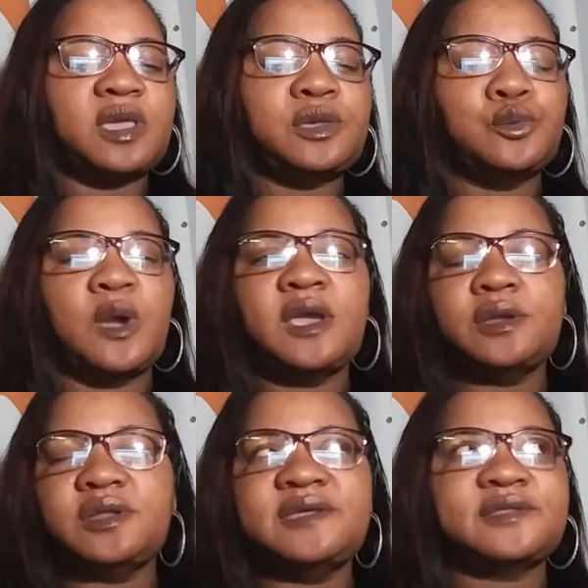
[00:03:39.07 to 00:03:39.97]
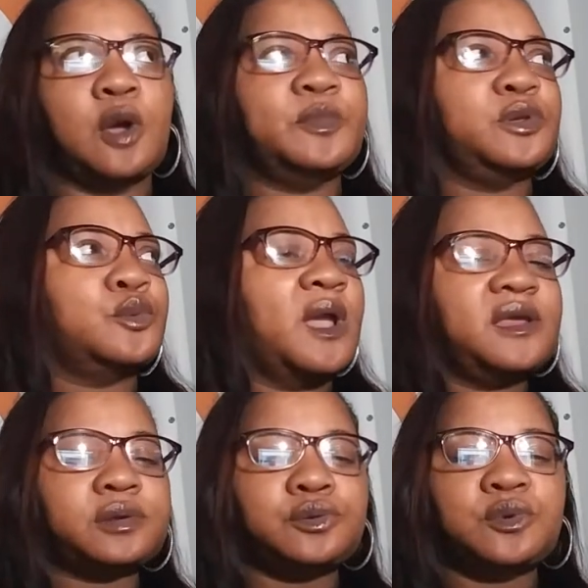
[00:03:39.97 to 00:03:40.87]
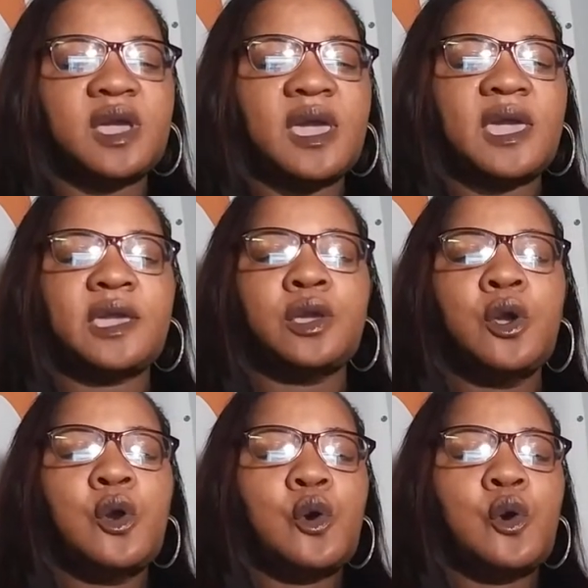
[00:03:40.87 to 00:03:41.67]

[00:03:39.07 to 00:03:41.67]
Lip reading: it's going to be Ray 2K